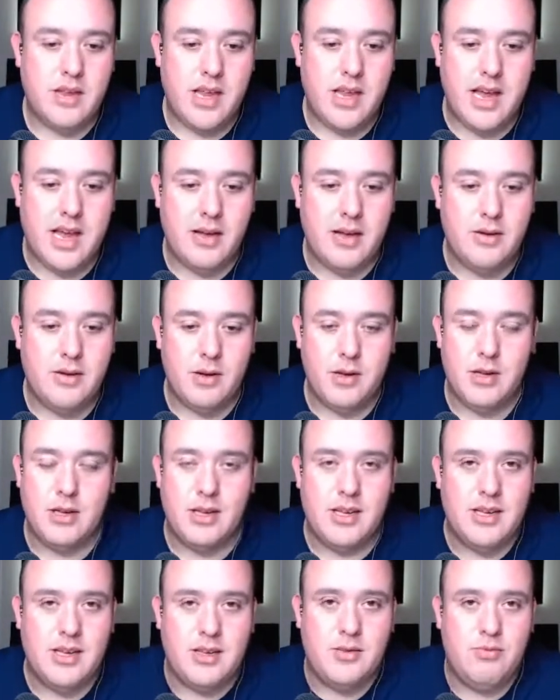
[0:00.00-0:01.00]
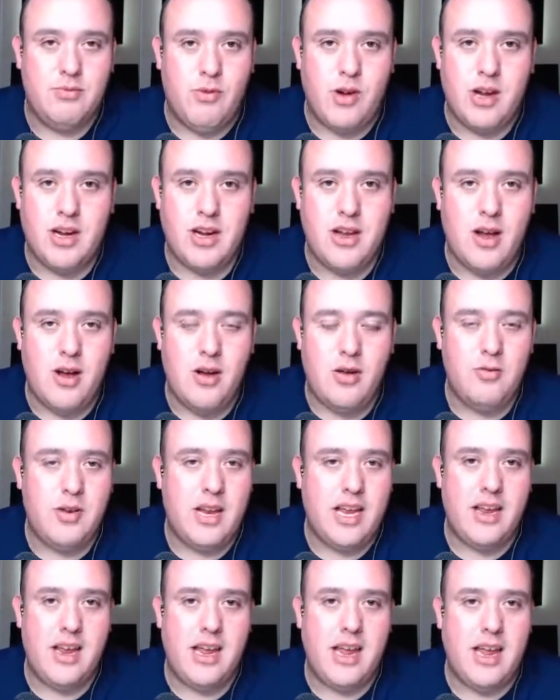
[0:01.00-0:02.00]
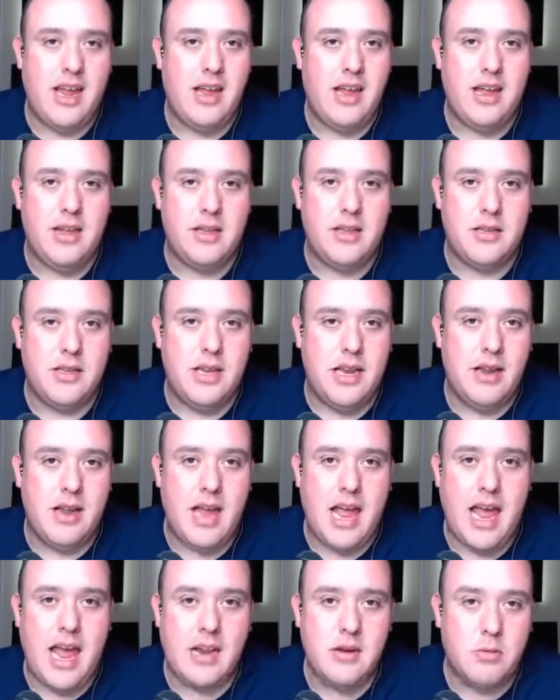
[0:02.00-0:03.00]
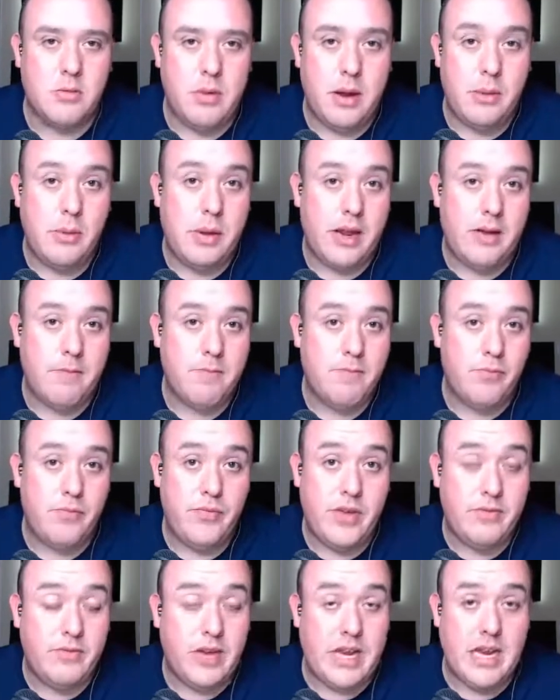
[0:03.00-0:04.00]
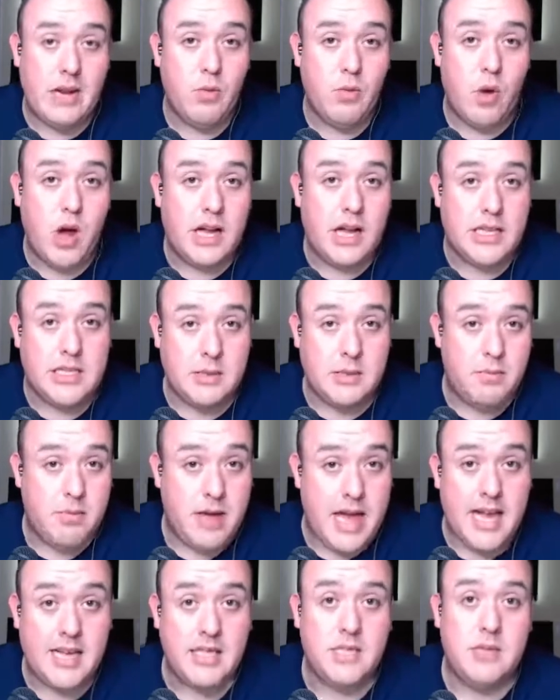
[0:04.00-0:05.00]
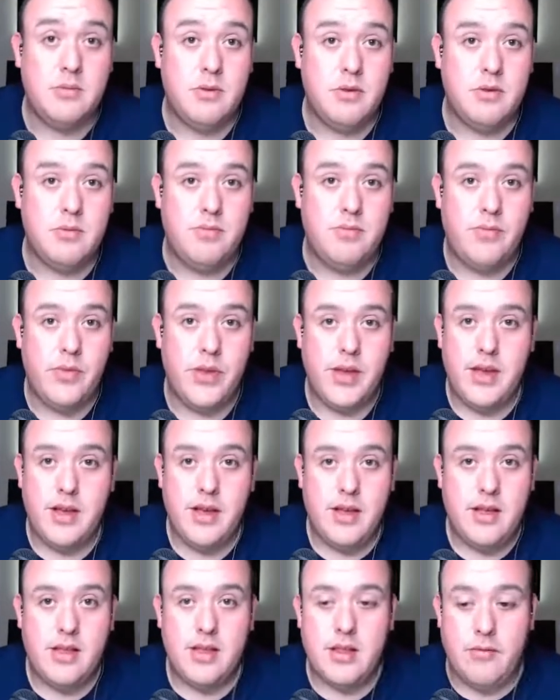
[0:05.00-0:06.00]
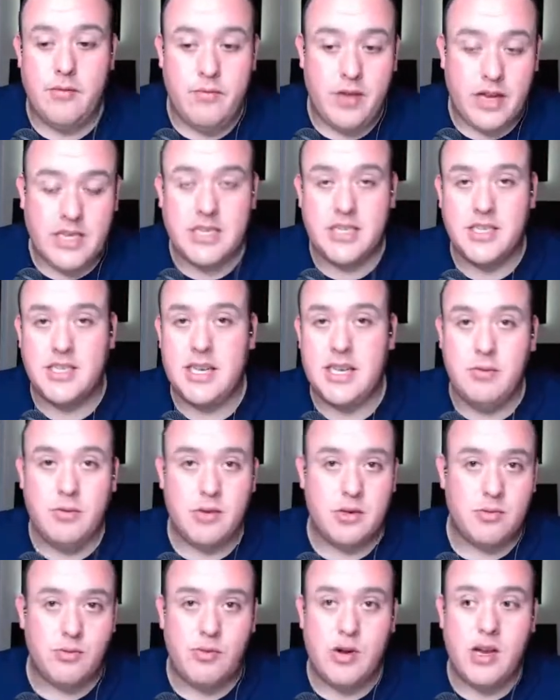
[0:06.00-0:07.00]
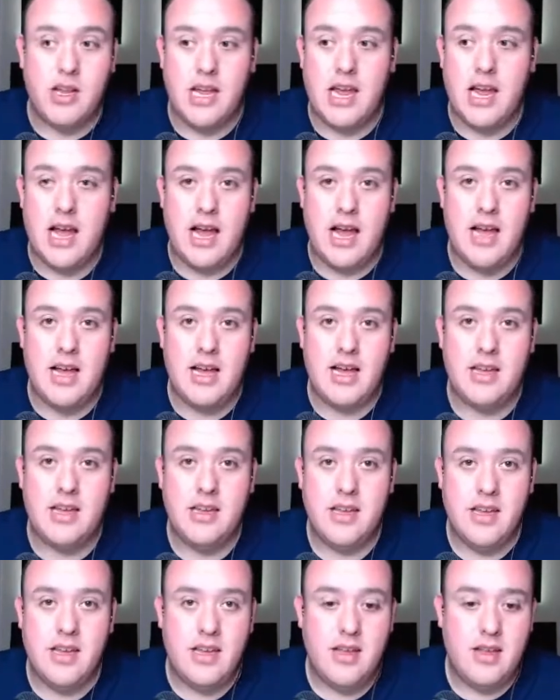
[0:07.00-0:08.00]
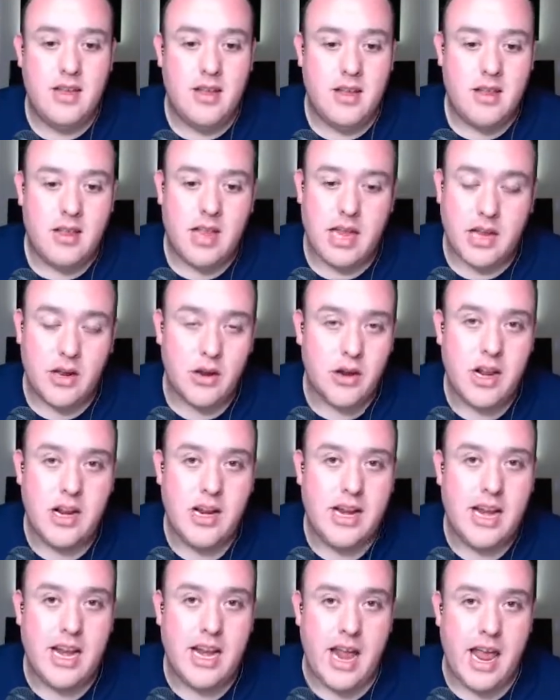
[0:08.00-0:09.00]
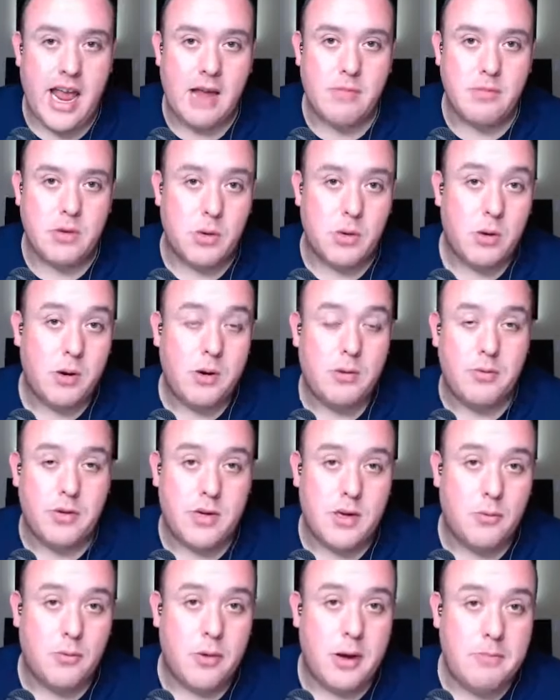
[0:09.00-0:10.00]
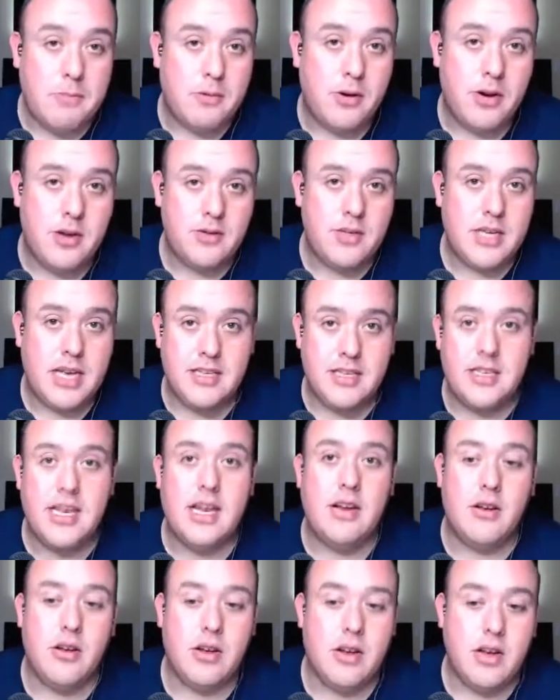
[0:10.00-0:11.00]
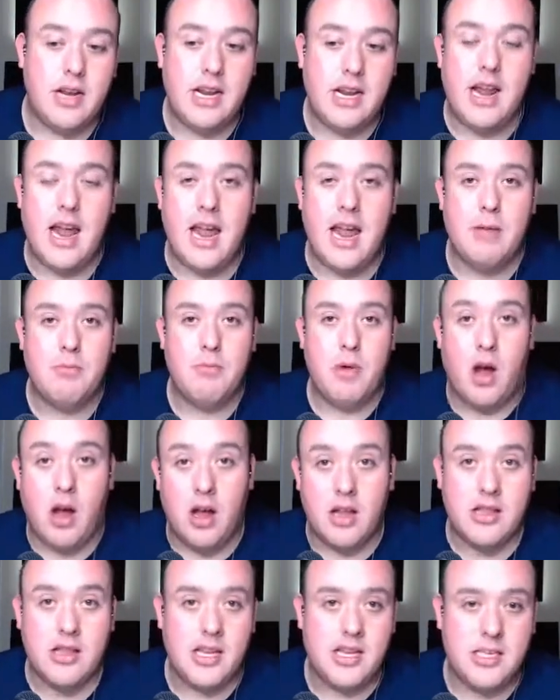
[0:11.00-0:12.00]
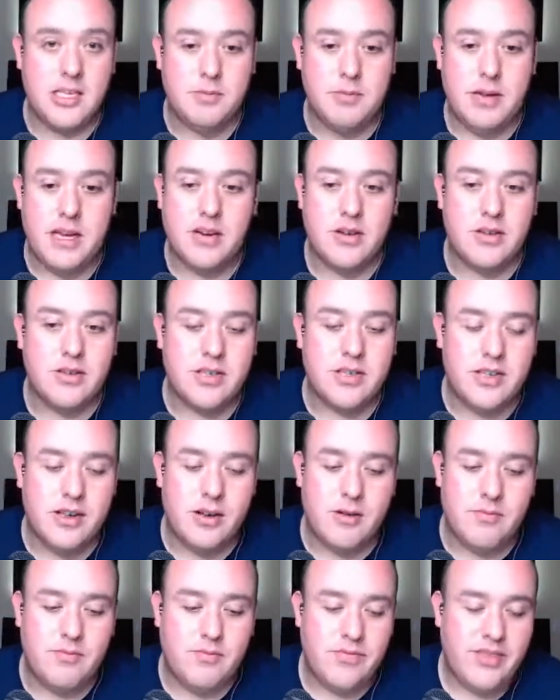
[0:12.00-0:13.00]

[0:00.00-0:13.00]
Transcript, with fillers: yeah, uh, is one cone. It, it it handled maybe 15 watts maximum. The efficiency yeah. was really high. Like you're gonna need to amp to re- to reproduce that sound. You're gonna need an amp on these speakers. So